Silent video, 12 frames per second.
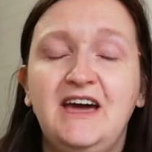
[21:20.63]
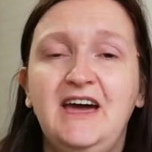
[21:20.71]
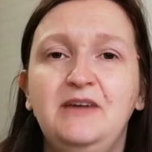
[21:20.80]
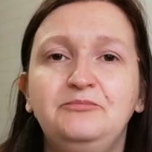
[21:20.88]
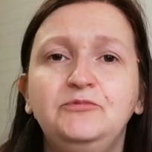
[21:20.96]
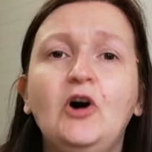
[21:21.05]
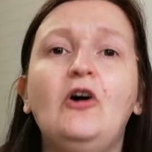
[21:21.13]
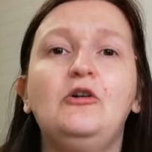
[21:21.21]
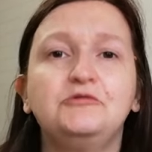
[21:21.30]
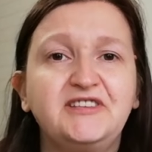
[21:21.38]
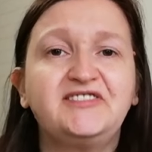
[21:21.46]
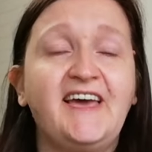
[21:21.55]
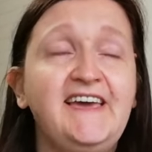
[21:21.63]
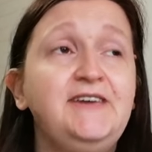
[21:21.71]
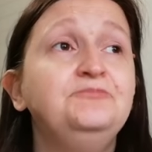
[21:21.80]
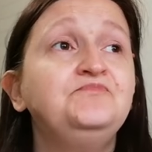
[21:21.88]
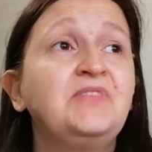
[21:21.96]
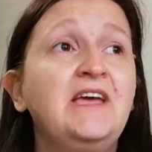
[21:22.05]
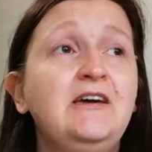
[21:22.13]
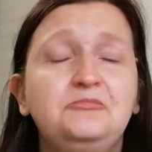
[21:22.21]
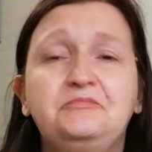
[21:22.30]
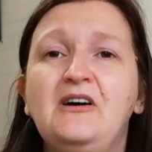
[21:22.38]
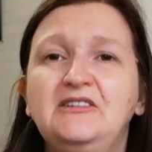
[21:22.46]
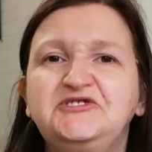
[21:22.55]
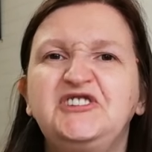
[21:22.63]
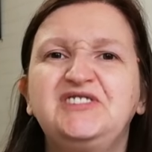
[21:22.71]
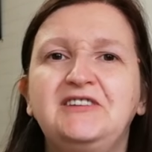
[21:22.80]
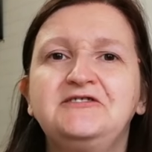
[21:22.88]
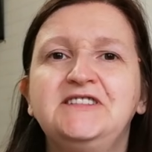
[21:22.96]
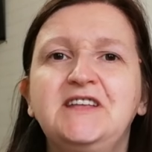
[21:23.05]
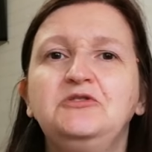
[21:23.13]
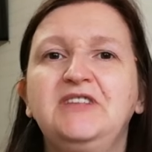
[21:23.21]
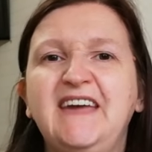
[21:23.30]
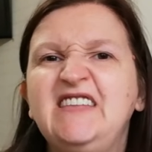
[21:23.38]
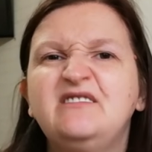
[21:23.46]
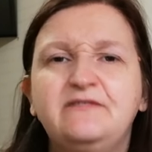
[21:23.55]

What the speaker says: Not all the time, but just every now and again,